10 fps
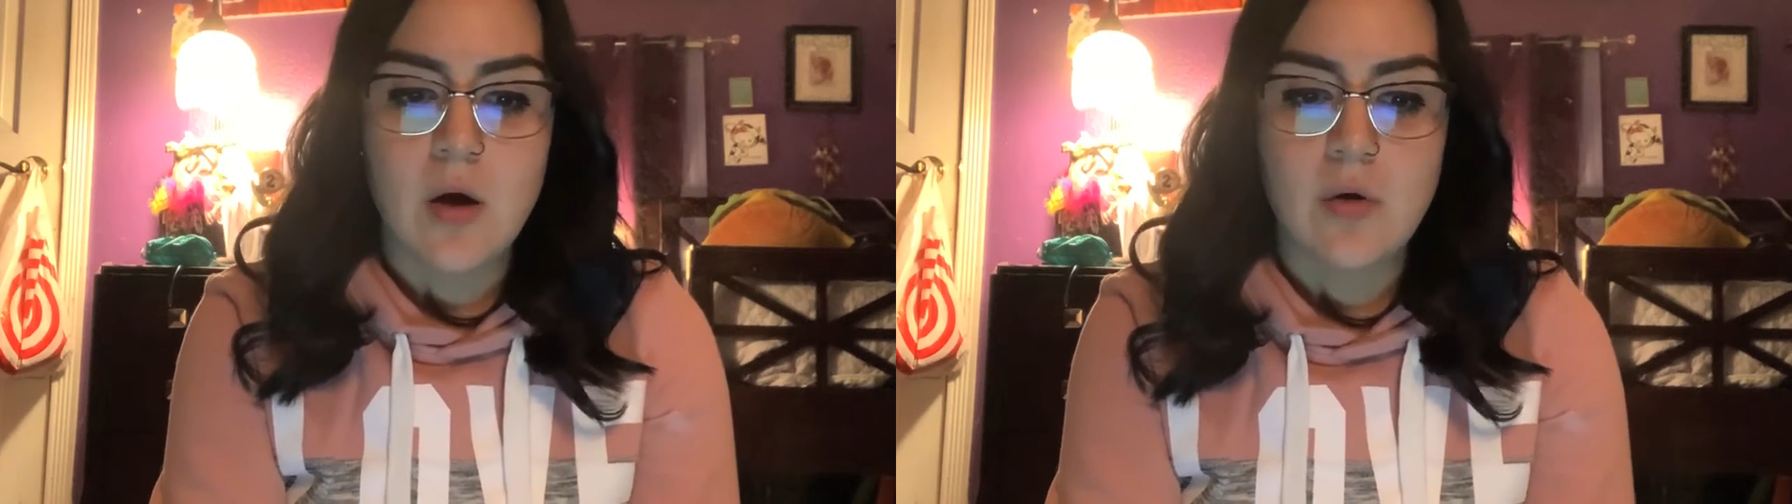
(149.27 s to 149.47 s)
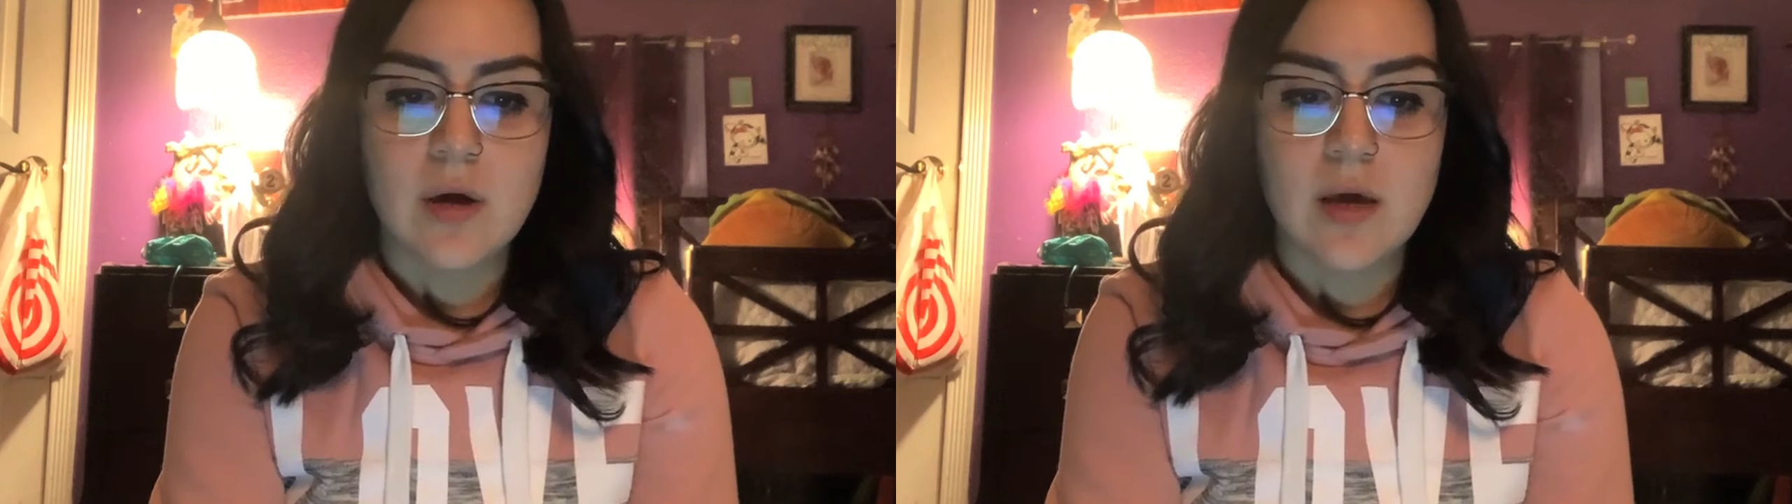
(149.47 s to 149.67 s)

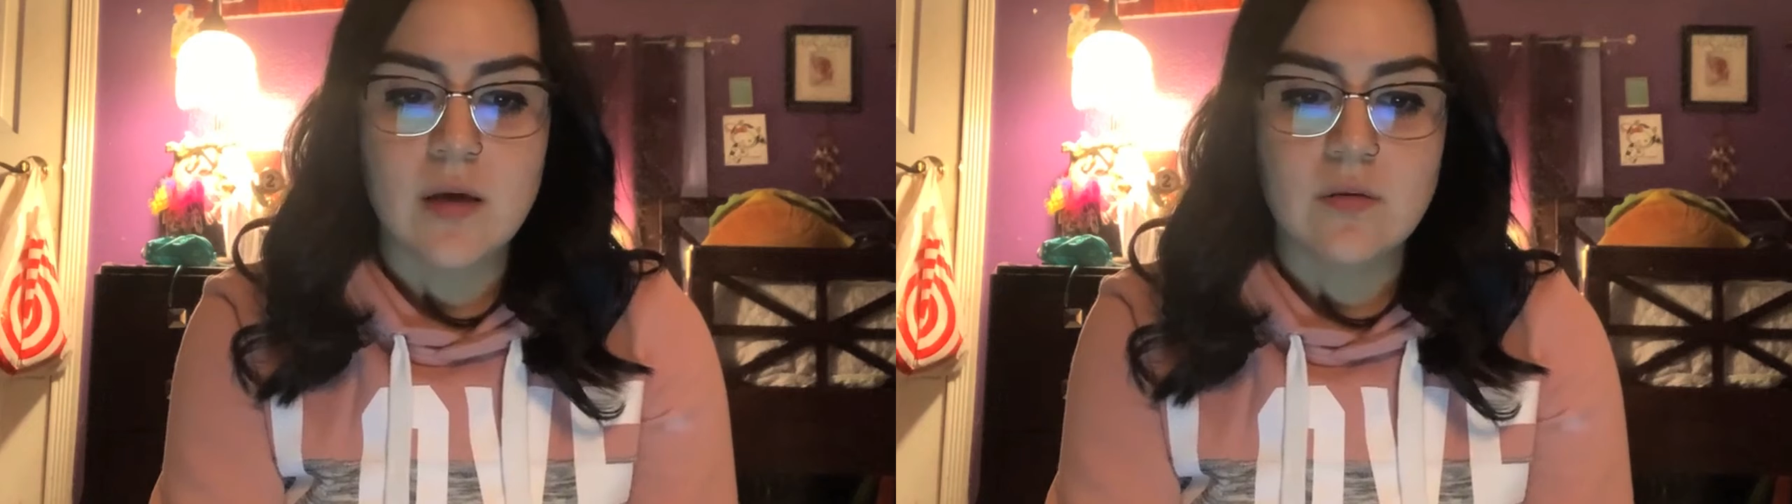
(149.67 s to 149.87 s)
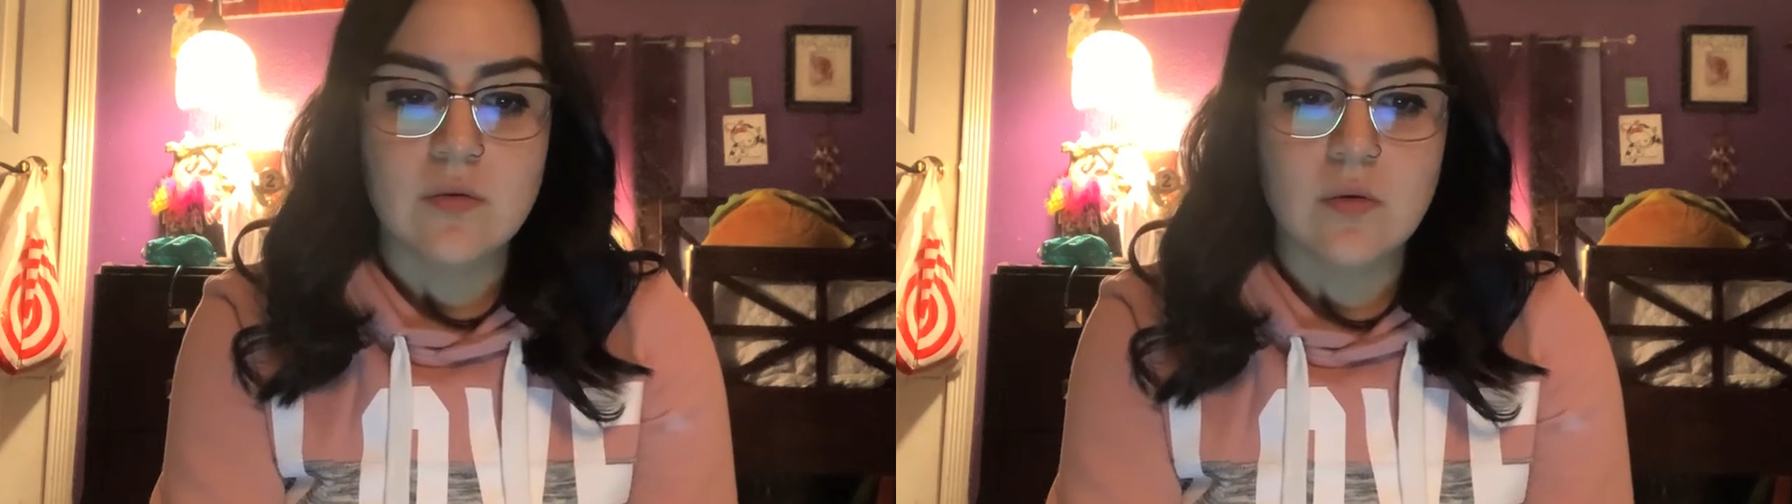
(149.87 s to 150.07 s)

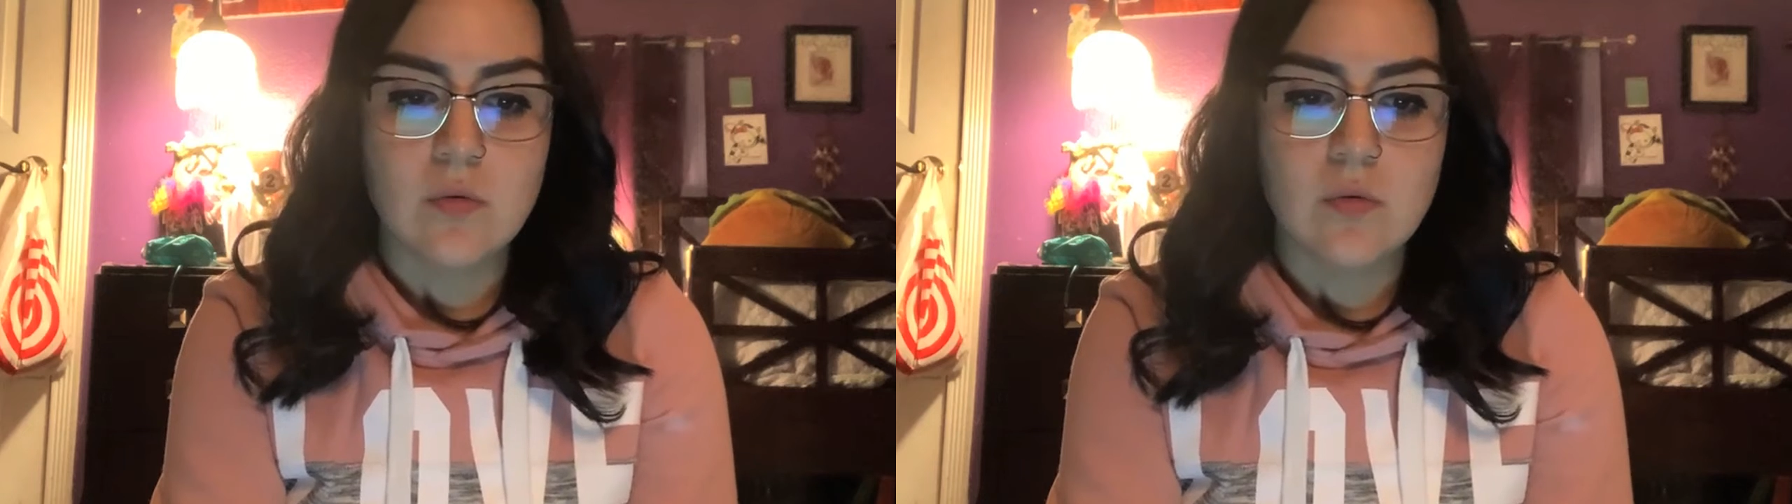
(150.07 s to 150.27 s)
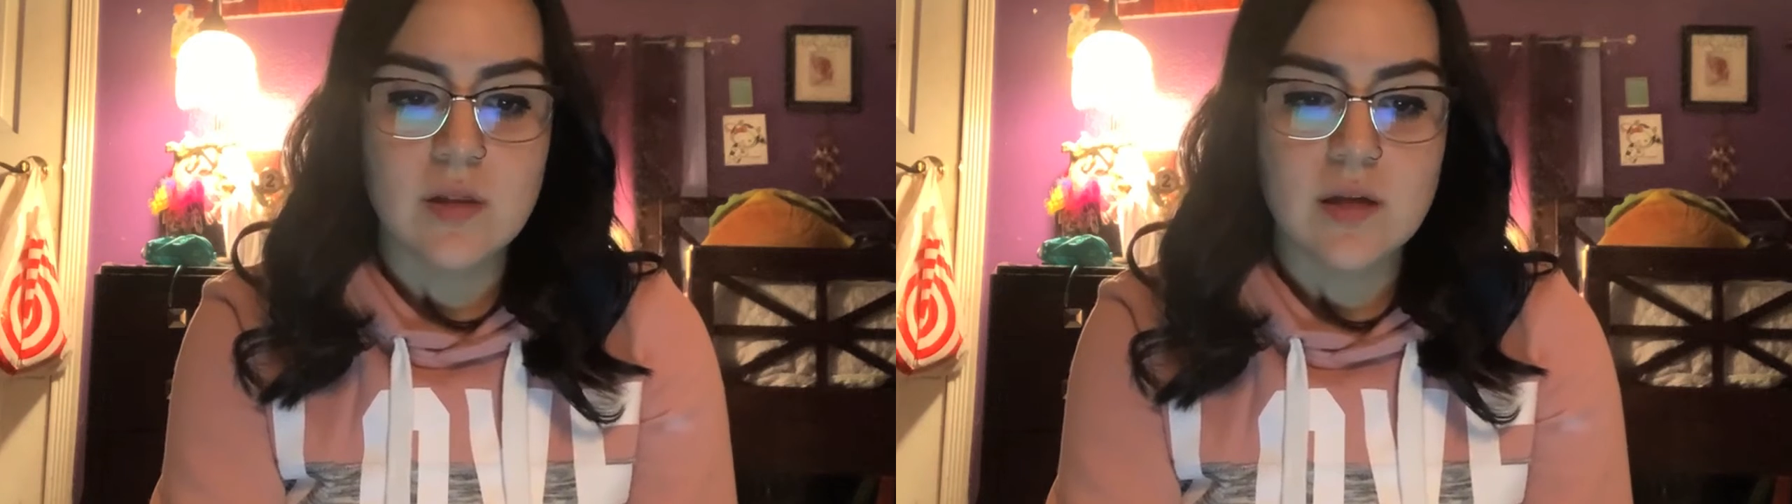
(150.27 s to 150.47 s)
Okay,
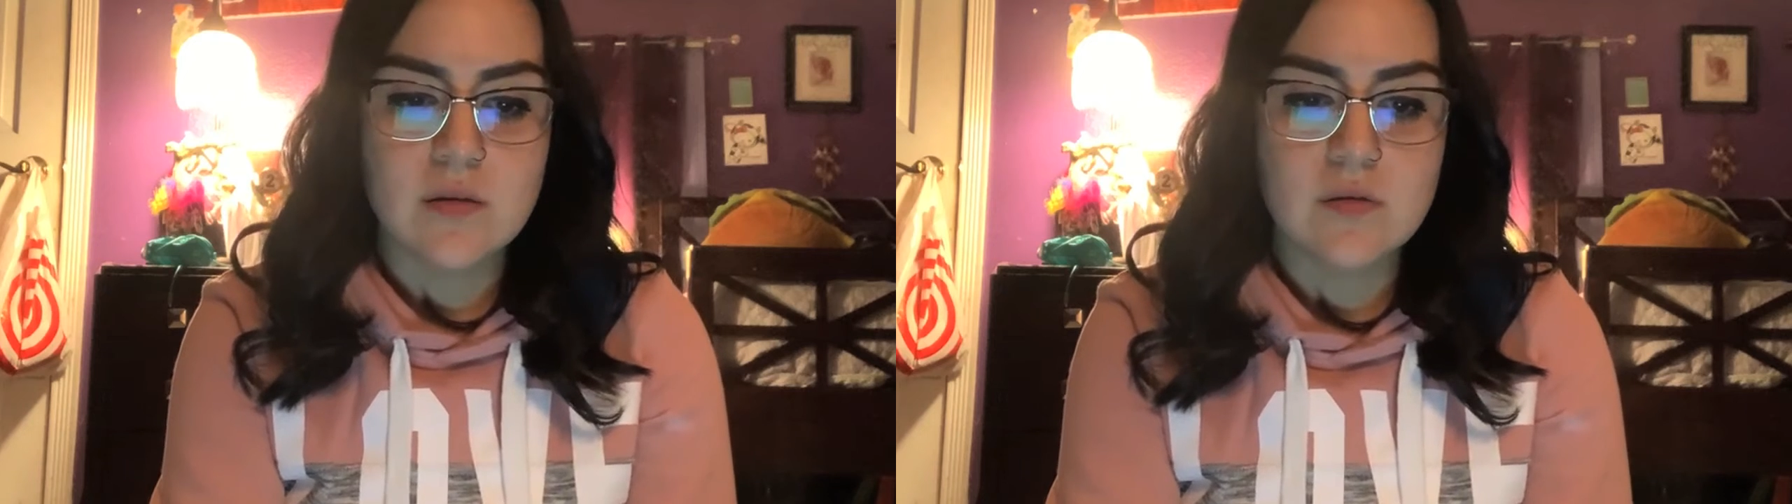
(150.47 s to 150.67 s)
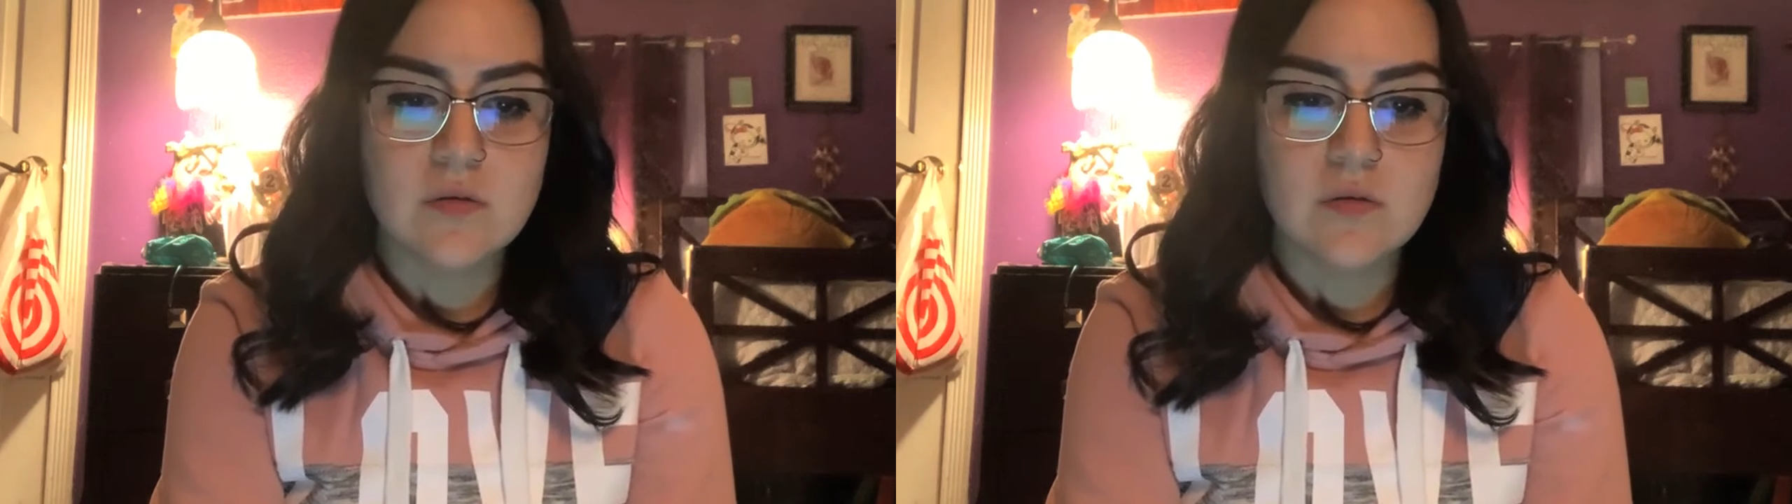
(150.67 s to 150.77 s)
so let's